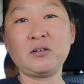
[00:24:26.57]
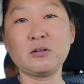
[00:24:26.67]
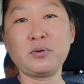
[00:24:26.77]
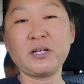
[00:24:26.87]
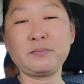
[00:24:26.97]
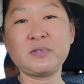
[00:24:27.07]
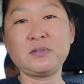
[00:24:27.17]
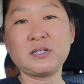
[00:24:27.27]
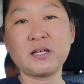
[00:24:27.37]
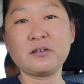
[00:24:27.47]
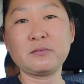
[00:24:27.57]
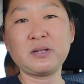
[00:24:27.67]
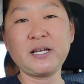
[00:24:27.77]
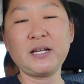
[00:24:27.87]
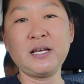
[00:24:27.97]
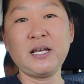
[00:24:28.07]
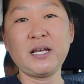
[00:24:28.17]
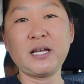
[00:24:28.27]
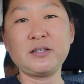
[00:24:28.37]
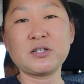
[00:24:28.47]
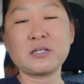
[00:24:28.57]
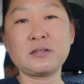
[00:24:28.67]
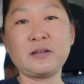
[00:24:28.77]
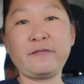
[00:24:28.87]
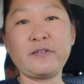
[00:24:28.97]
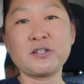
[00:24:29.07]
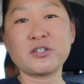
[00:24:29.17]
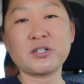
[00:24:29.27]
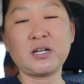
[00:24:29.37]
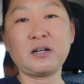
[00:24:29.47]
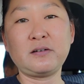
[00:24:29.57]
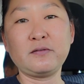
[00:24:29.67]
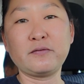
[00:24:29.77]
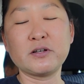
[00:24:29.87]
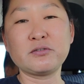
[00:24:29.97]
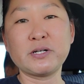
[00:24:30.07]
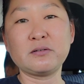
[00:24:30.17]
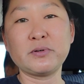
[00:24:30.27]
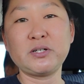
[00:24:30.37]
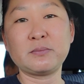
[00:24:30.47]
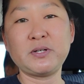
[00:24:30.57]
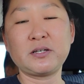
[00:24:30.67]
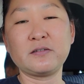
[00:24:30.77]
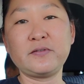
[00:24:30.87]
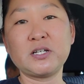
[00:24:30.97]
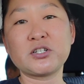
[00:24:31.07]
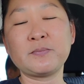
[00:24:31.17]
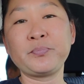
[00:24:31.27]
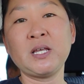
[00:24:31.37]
or putting together your plate, and just the fish refrigerator where you can pick your fish,